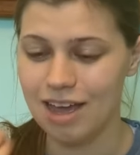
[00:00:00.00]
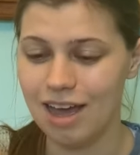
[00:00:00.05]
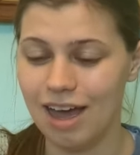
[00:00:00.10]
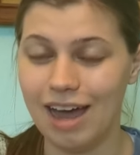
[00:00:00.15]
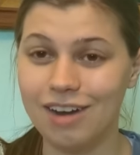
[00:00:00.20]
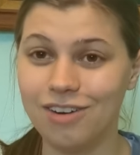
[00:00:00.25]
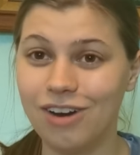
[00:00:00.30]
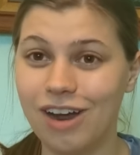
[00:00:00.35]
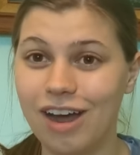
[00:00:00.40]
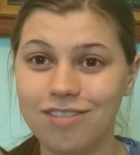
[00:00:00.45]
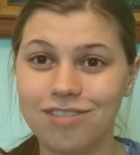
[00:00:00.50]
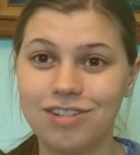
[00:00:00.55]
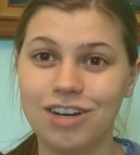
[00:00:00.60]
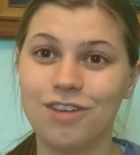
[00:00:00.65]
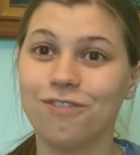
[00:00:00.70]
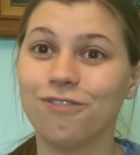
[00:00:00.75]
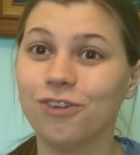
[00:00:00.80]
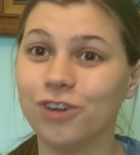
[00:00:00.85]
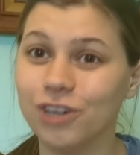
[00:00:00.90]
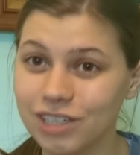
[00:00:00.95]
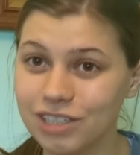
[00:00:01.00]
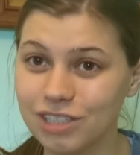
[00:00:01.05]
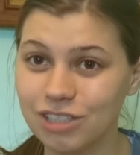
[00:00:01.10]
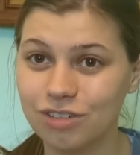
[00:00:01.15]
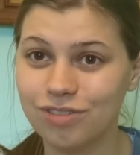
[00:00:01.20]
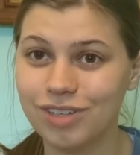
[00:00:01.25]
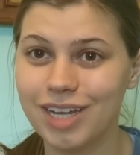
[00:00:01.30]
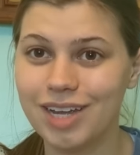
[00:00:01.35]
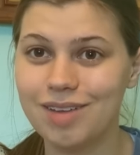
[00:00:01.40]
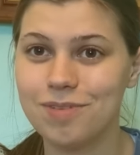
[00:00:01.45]
I don't have any footage
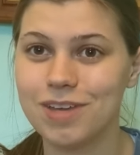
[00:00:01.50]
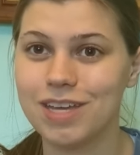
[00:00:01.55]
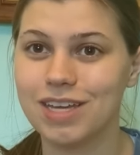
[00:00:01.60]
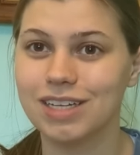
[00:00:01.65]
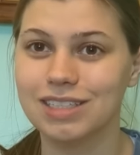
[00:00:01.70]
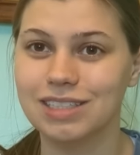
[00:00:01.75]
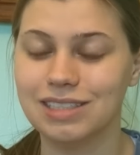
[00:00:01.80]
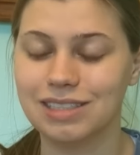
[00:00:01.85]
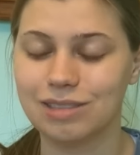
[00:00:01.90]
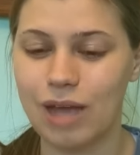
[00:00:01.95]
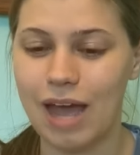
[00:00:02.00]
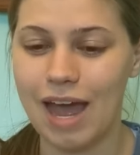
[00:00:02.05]
of it because